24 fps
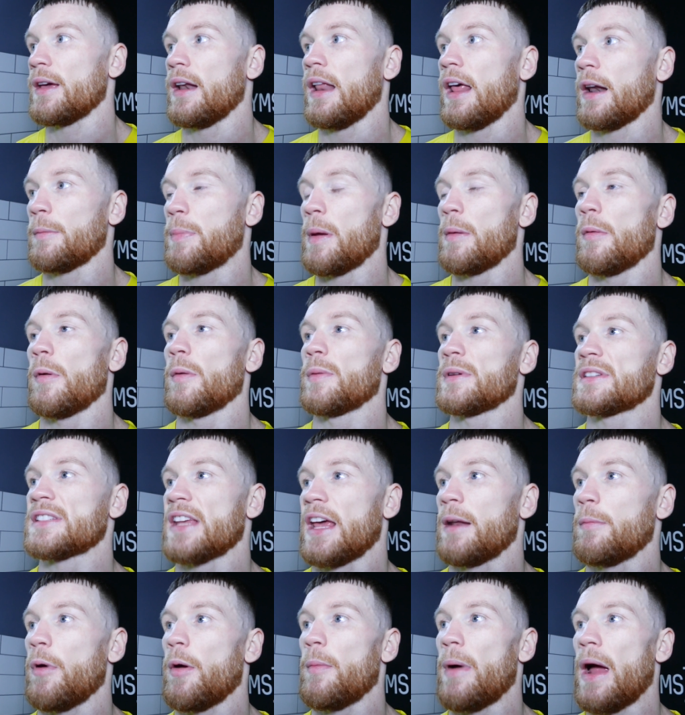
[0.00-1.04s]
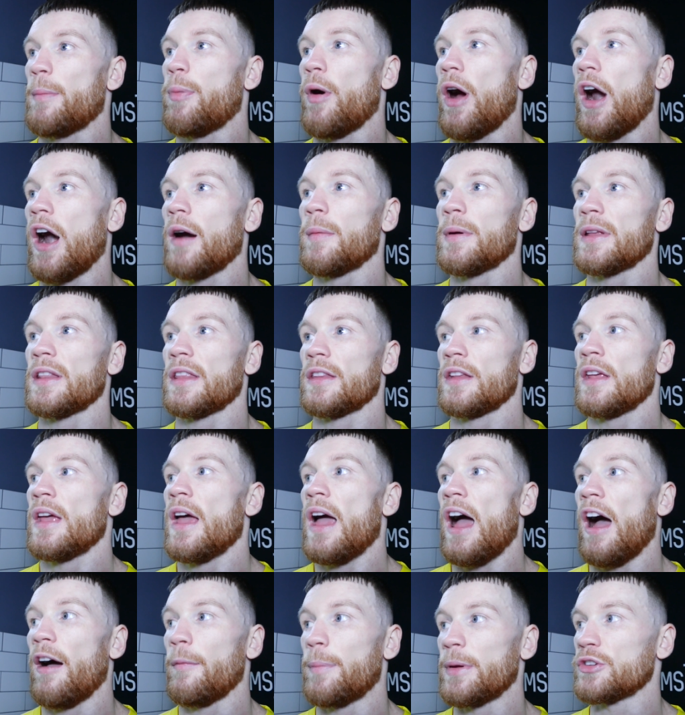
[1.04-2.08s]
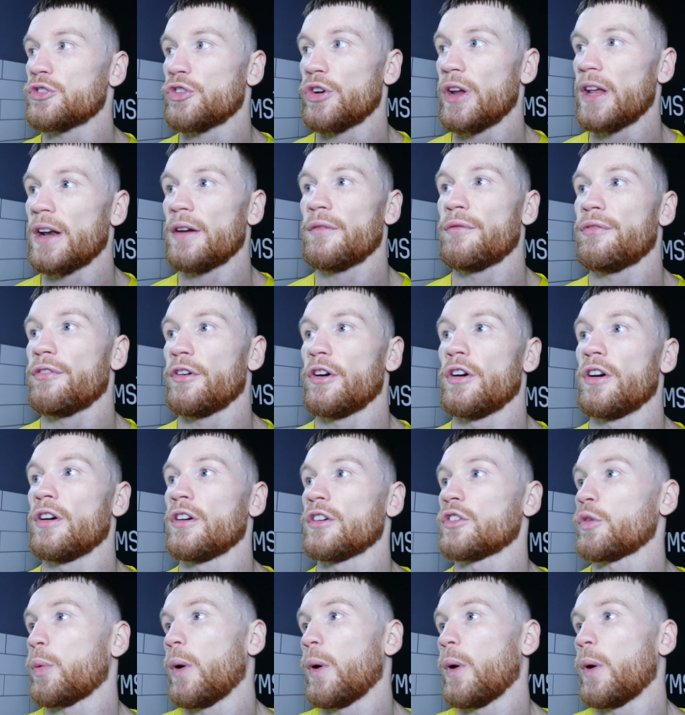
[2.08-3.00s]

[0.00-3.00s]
a lot of people will be saying about my power, but I've been training for